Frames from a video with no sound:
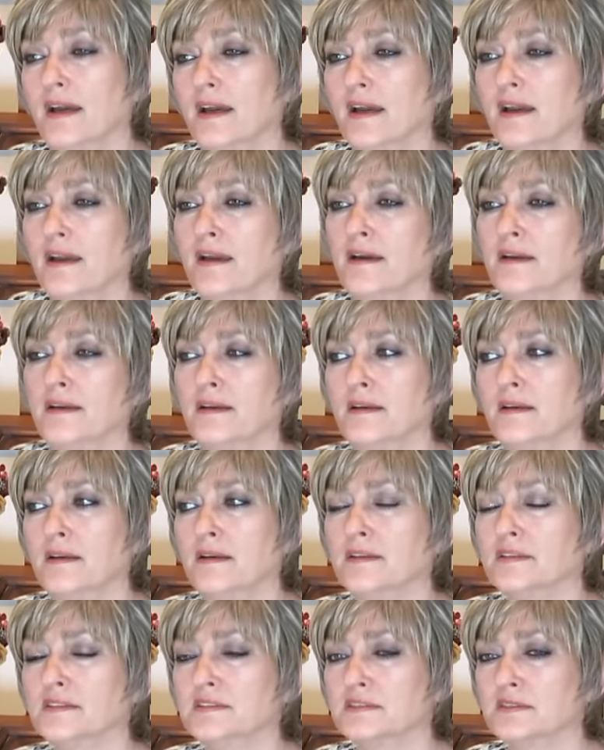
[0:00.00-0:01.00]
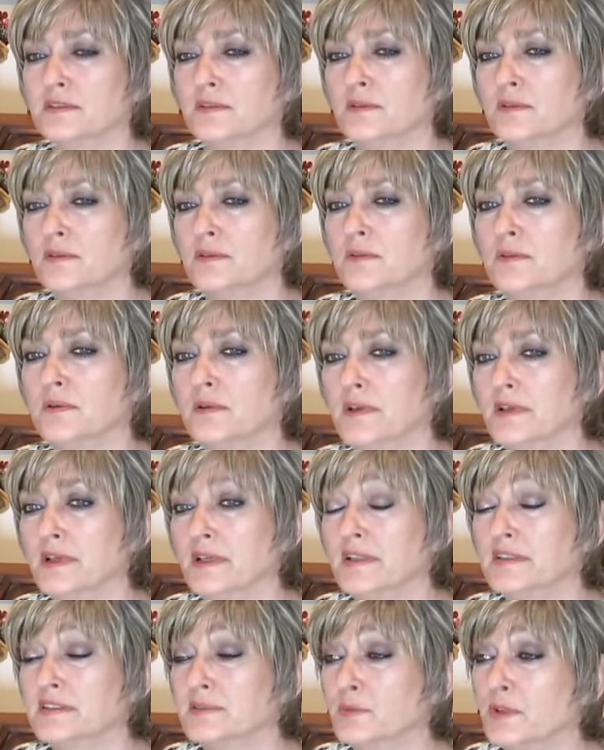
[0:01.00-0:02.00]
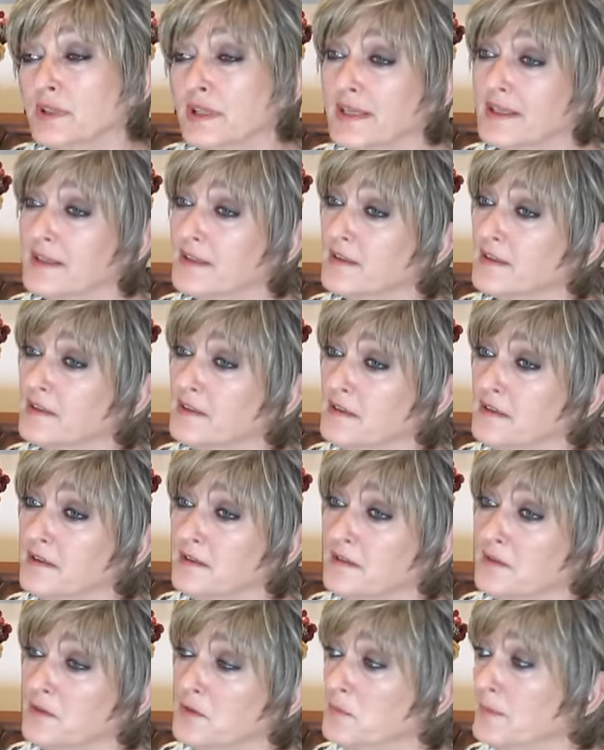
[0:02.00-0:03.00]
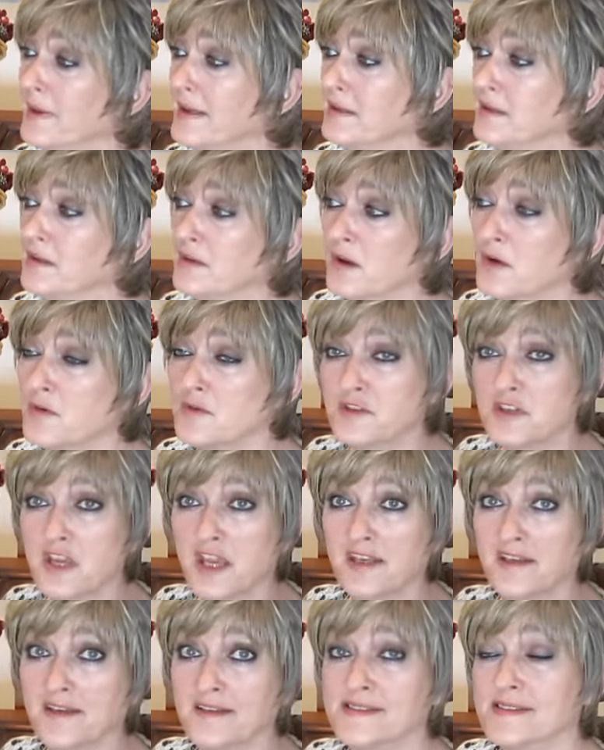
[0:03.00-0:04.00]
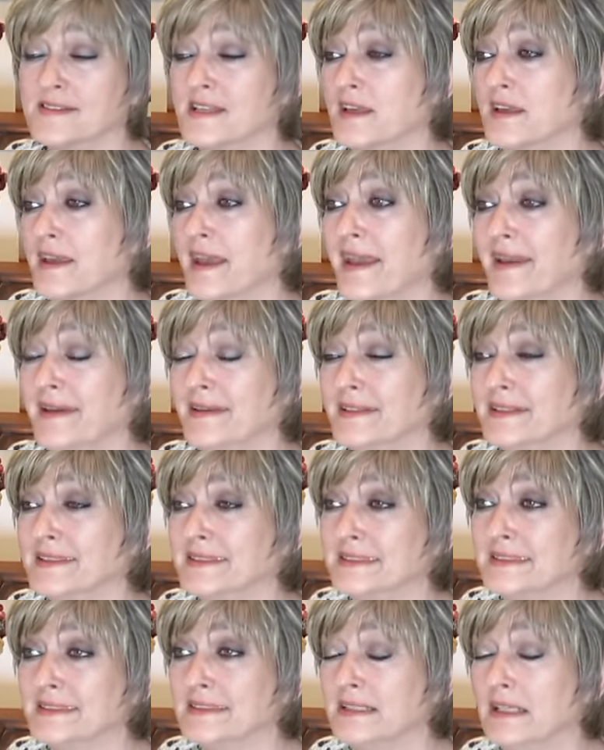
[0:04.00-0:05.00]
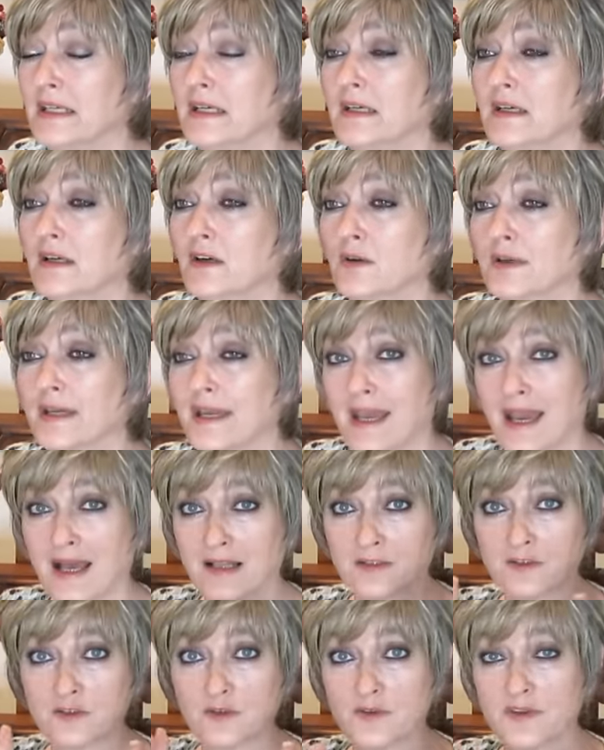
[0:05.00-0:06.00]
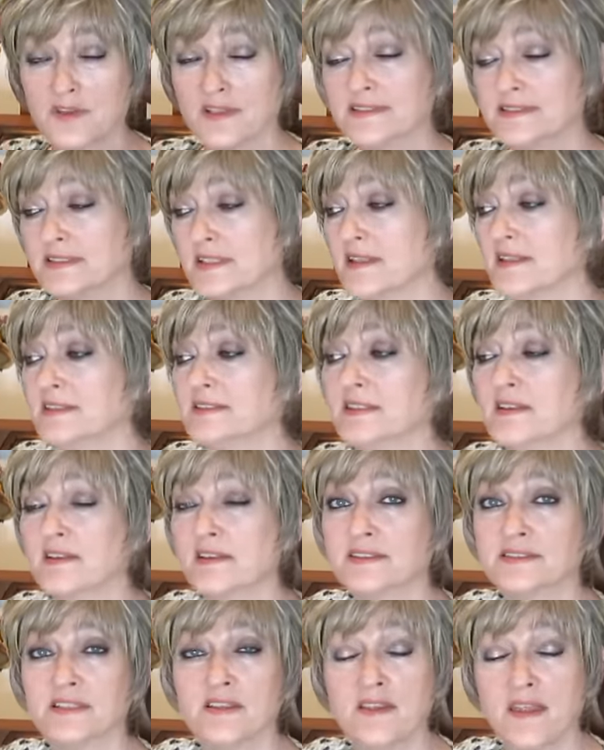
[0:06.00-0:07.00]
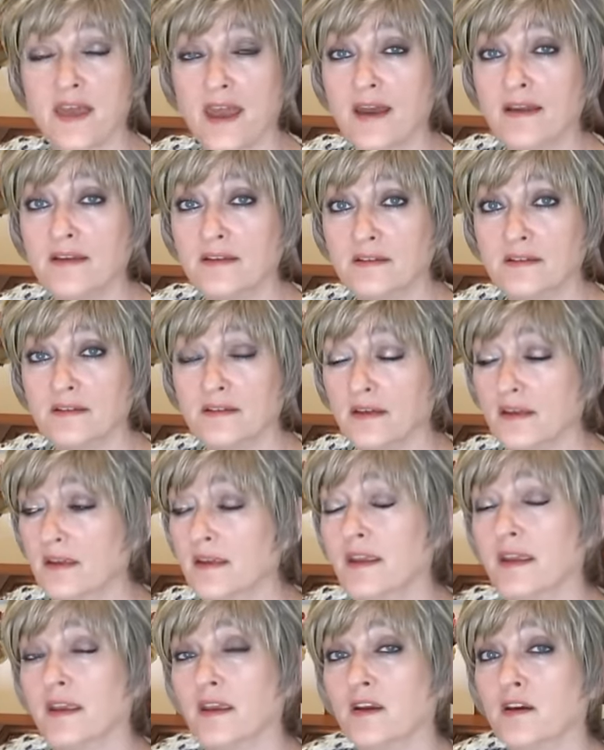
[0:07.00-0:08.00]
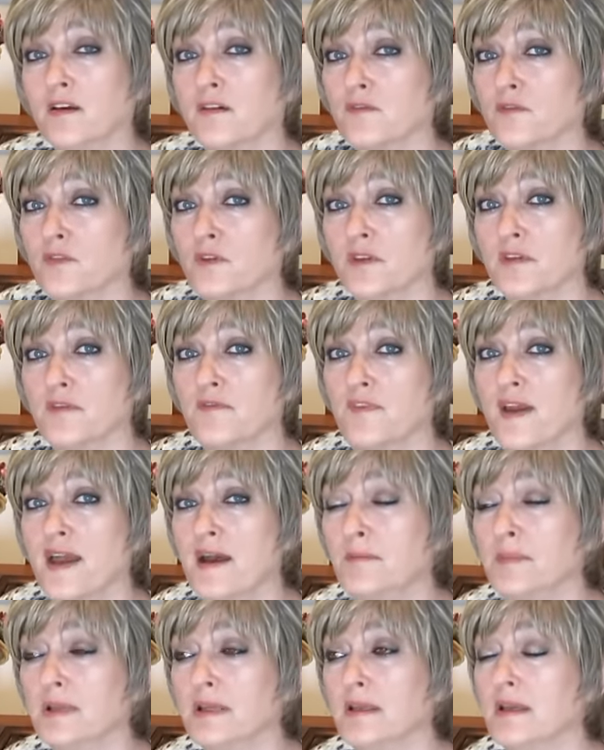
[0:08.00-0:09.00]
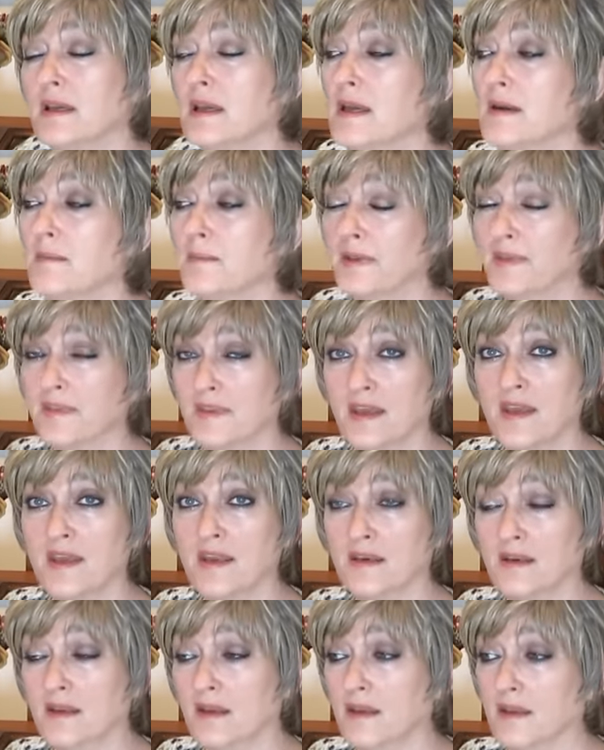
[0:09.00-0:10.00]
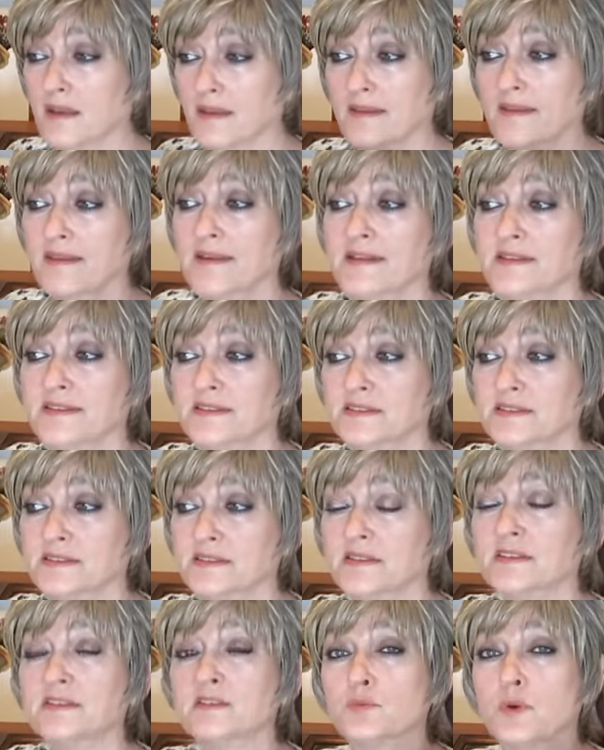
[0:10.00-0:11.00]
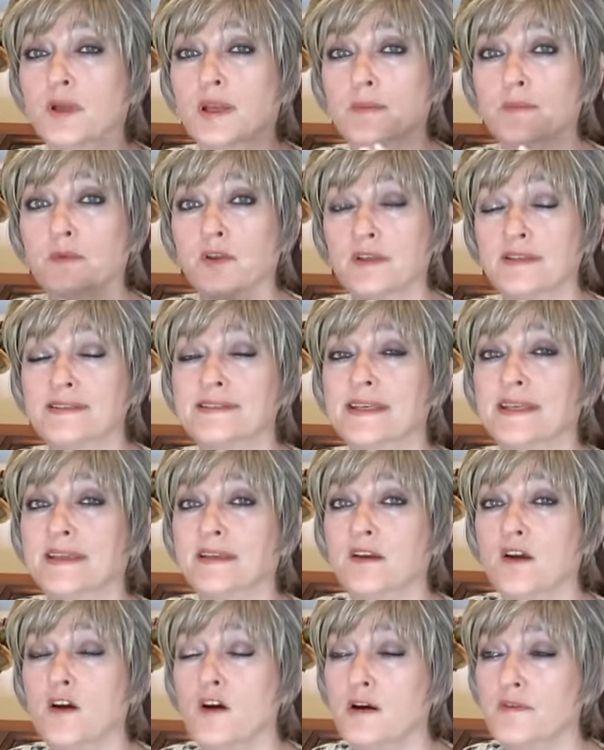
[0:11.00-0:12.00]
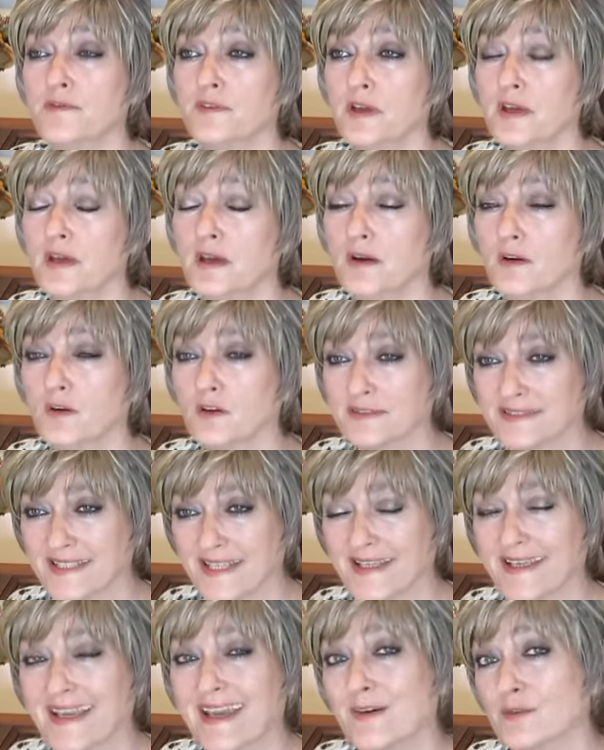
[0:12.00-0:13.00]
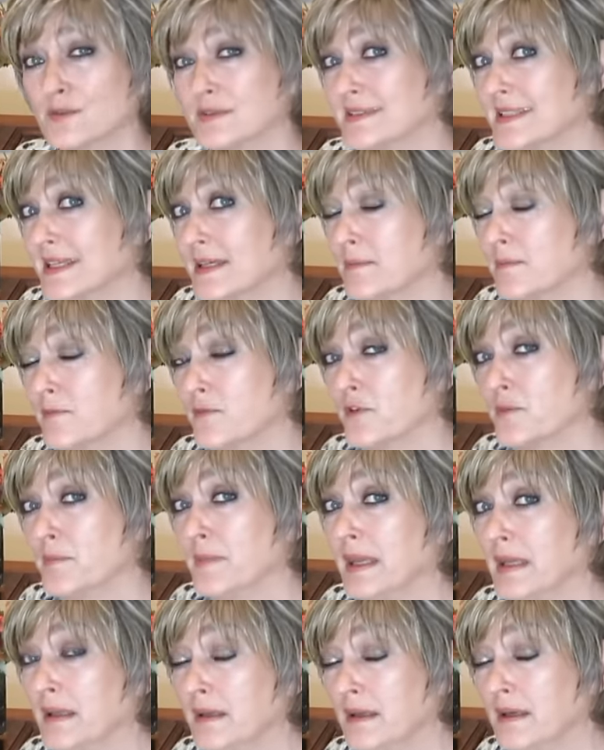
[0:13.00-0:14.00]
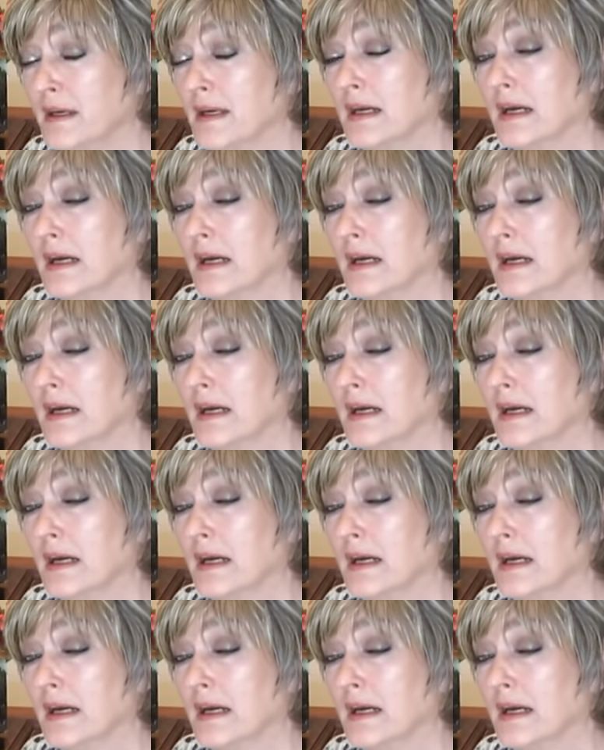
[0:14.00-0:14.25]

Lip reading: And so it's more like you might negotiate and say, hey, listen, okay, I'll do this, this, this, and that here for the family, but then this is what I'm going to take off or take out time for me,